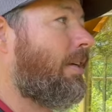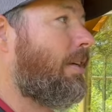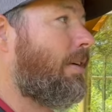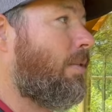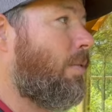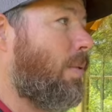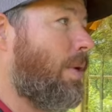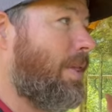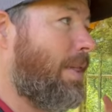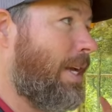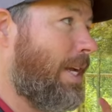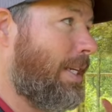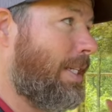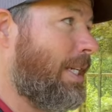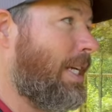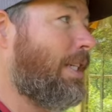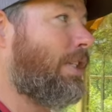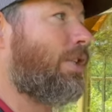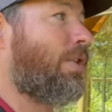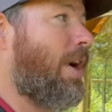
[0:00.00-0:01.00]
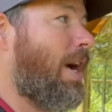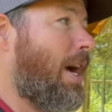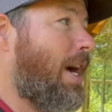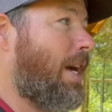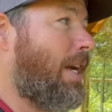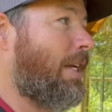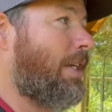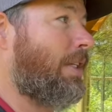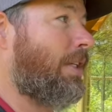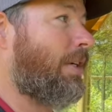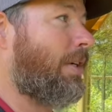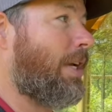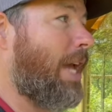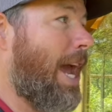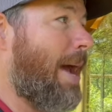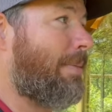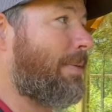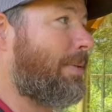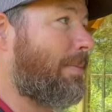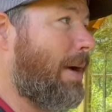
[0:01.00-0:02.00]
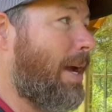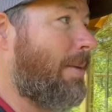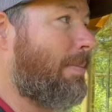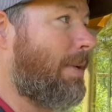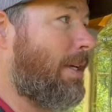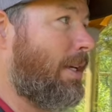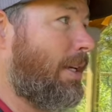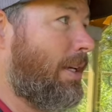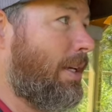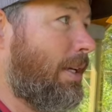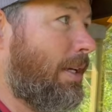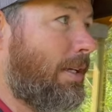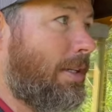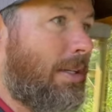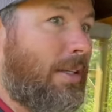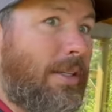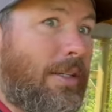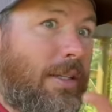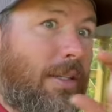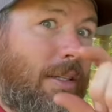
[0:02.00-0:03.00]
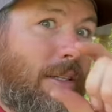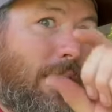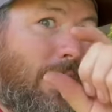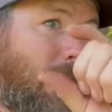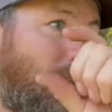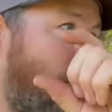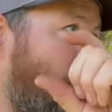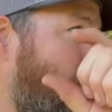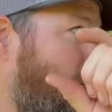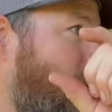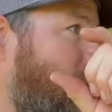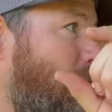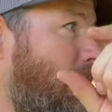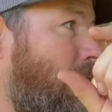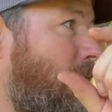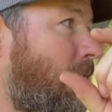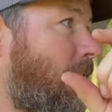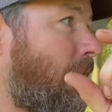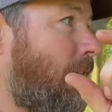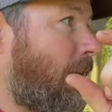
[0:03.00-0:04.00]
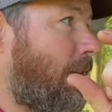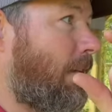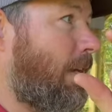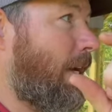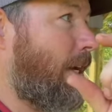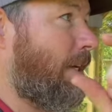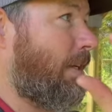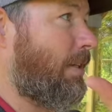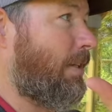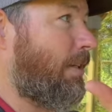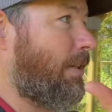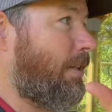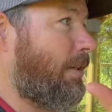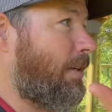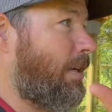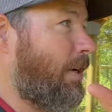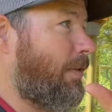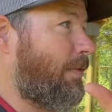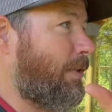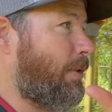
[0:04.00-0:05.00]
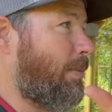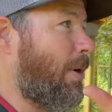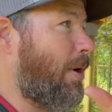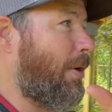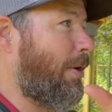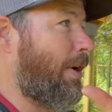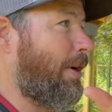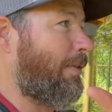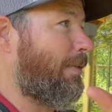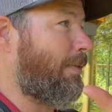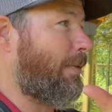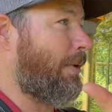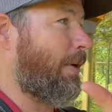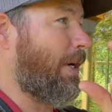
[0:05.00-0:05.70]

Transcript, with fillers: when they did dry, your gaps might be like um, small enough for